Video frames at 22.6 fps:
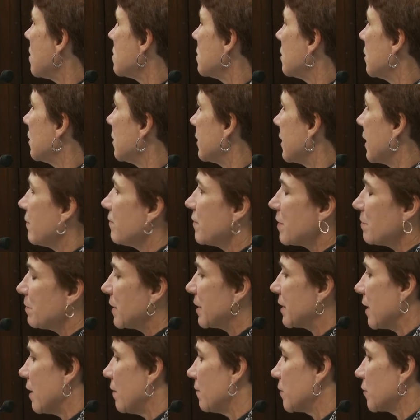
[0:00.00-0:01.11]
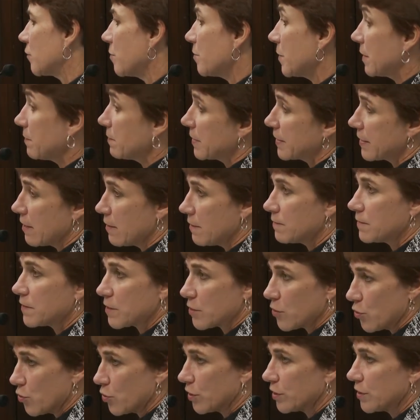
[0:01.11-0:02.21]
save themselves from themselves
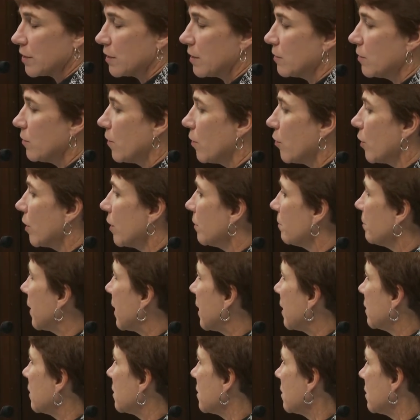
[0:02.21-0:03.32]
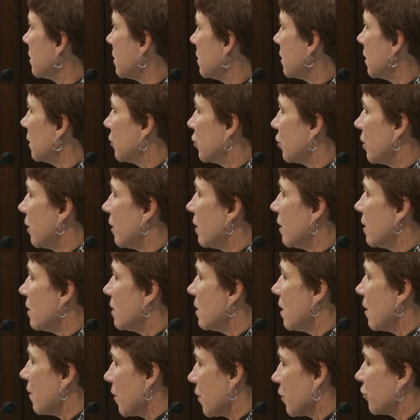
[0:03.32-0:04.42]
or because they're such
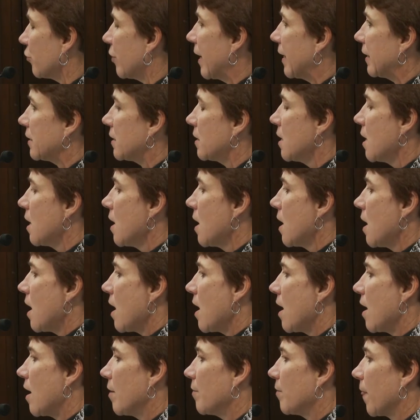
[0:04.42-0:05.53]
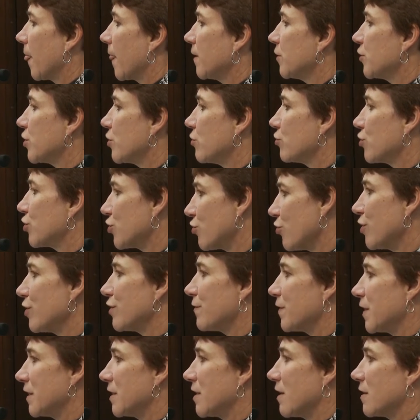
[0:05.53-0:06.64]
a threat. So short
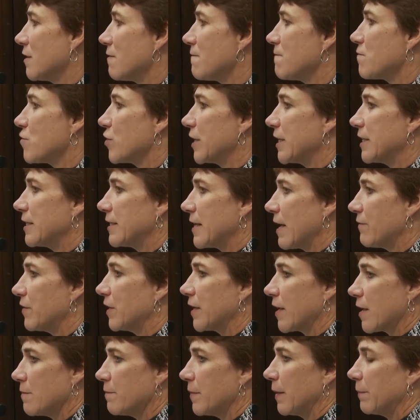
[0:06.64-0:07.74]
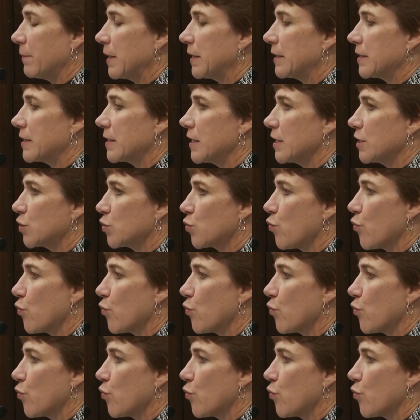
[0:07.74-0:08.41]
of the Title 47 commitments is